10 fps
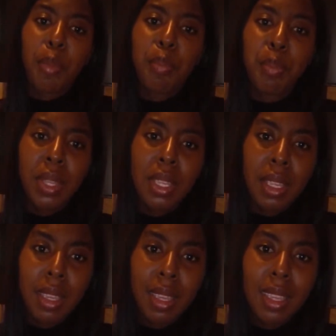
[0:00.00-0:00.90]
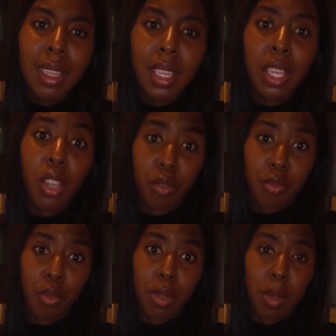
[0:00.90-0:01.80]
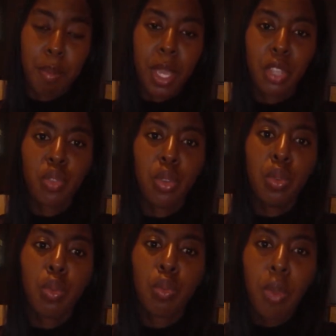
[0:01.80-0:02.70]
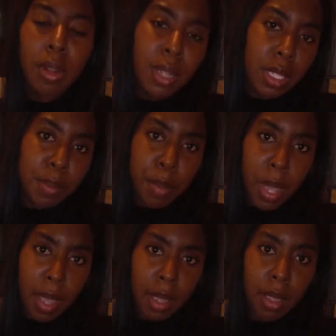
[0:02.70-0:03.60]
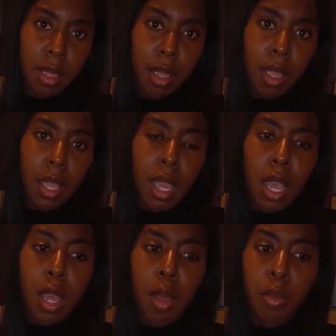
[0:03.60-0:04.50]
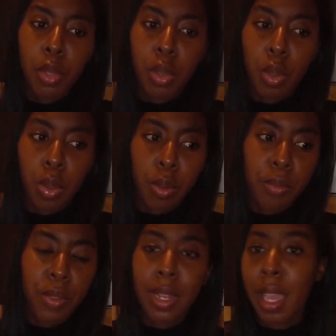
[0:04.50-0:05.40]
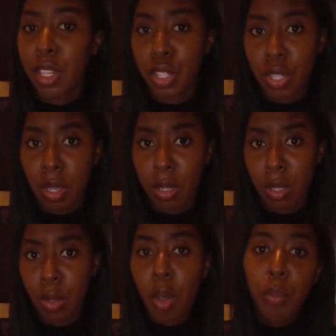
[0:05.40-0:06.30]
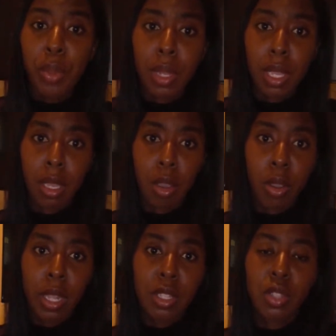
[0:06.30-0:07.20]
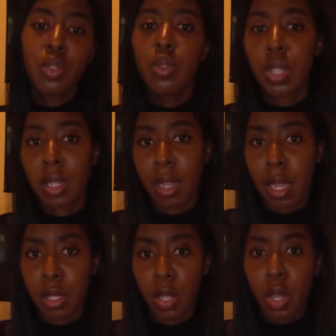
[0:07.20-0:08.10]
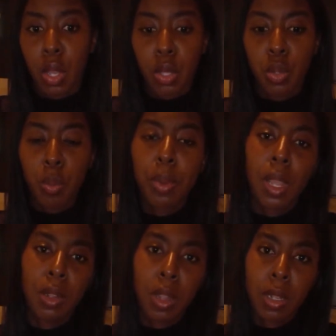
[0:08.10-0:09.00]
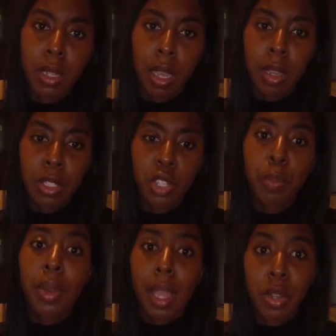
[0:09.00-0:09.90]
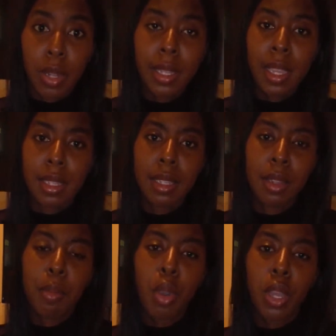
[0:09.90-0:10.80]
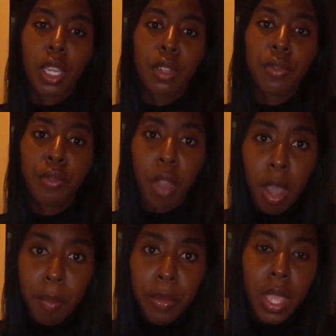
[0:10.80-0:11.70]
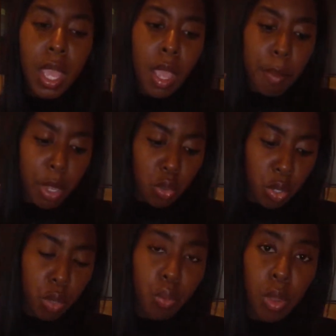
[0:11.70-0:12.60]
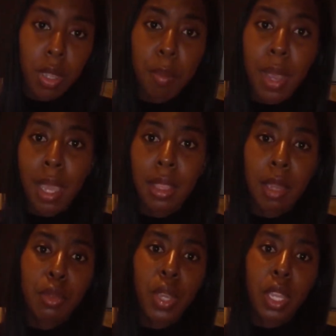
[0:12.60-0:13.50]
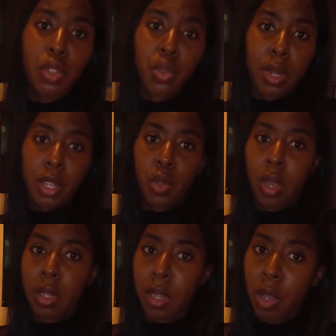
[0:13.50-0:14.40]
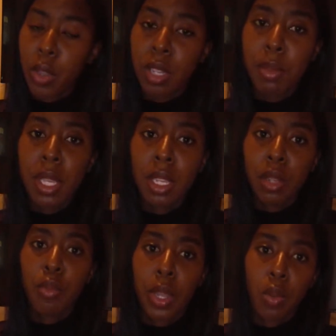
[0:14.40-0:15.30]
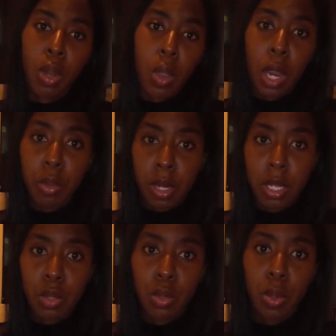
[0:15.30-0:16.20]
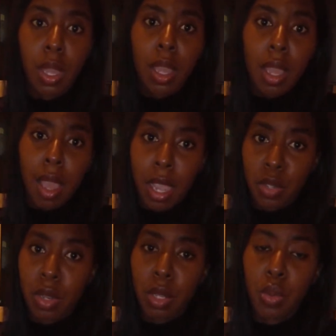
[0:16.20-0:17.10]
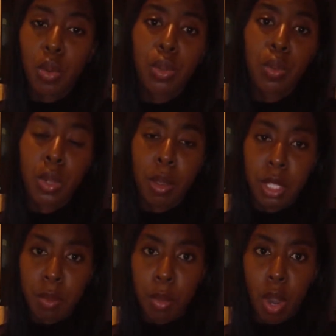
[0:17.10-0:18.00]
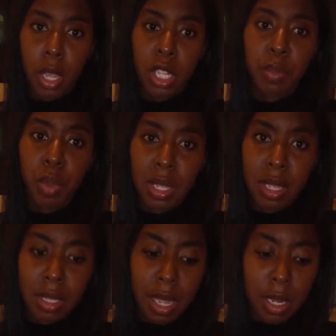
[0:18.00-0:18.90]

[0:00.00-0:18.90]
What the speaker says: be careful. Make sure you run this by your financial company or institution that you plan on getting the mortgage from. Make sure you run it by them to ensure that you are not going to be in the red when you are ready to actually go through this mortgage process, that